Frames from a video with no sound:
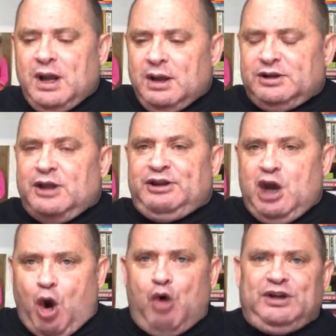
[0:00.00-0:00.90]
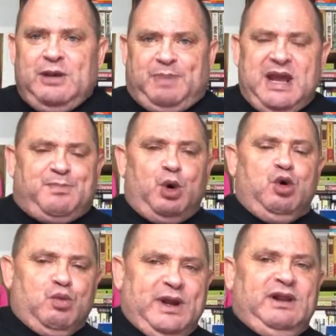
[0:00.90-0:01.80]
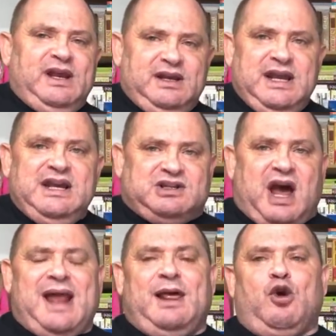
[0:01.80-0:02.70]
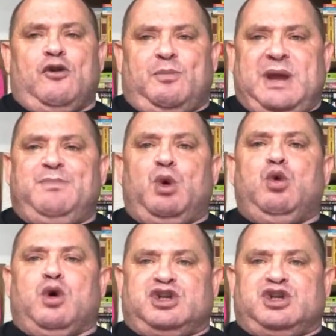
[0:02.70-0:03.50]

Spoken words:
The only people who really need Thailand are the people who are